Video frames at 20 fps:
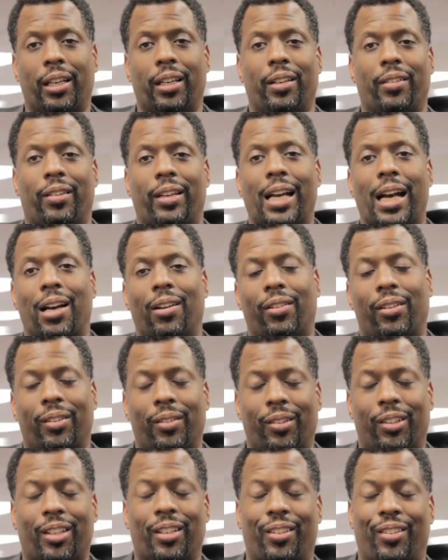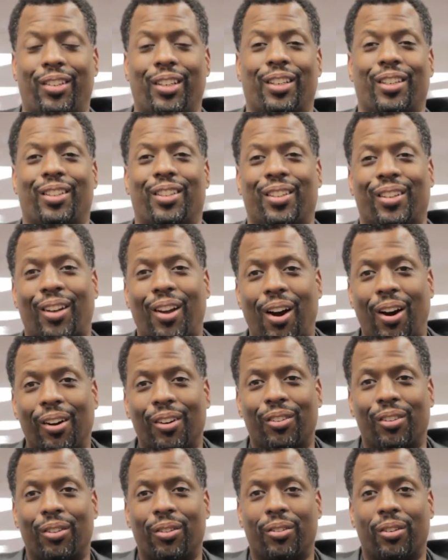is now the, considered the
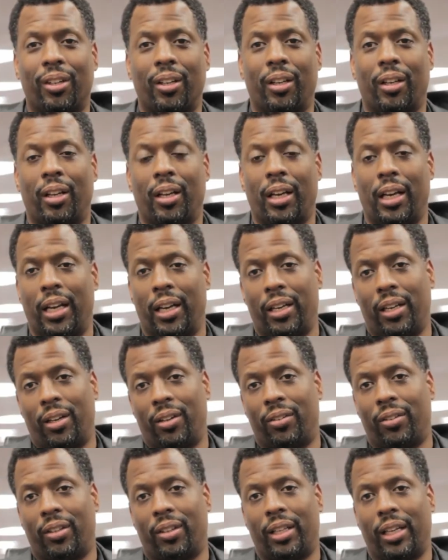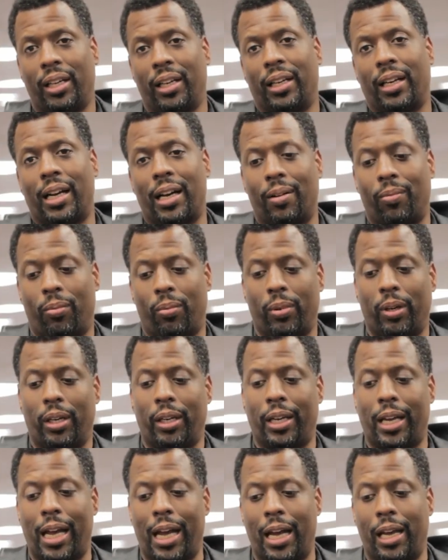largest and here's the thing that I
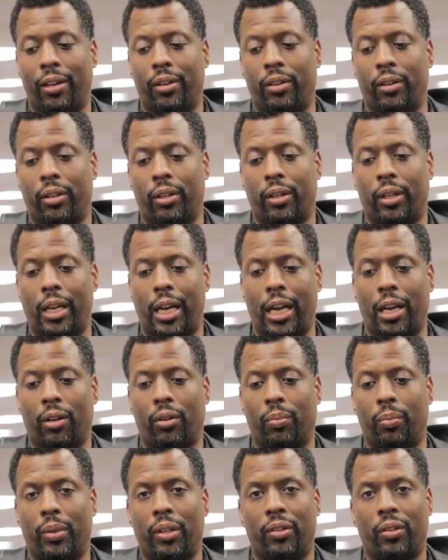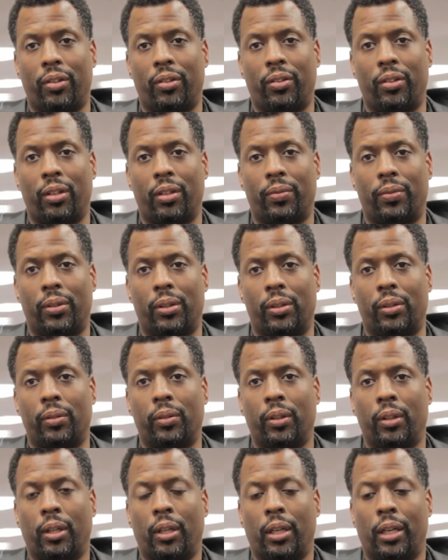really had to handle Mr. Silva on.
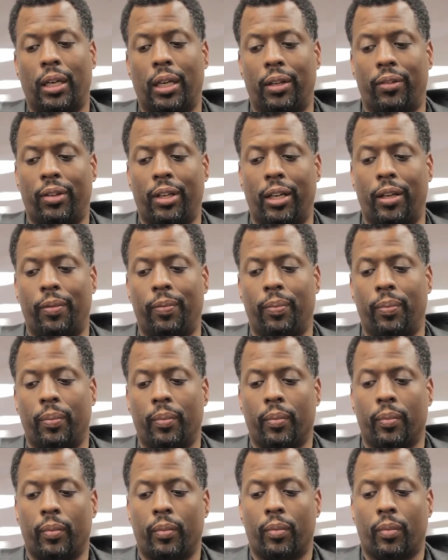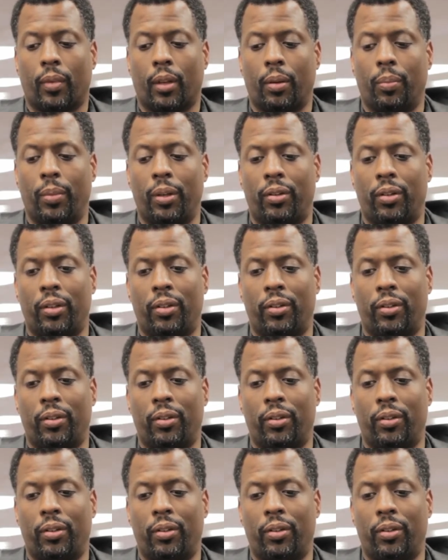I said, Mr.